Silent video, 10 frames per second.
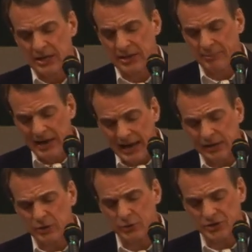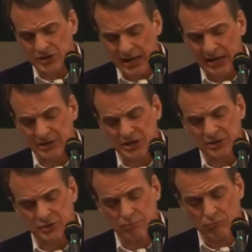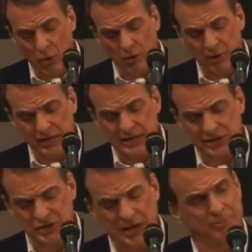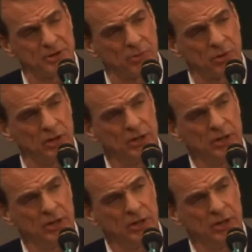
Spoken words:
the man who says it is morally acceptable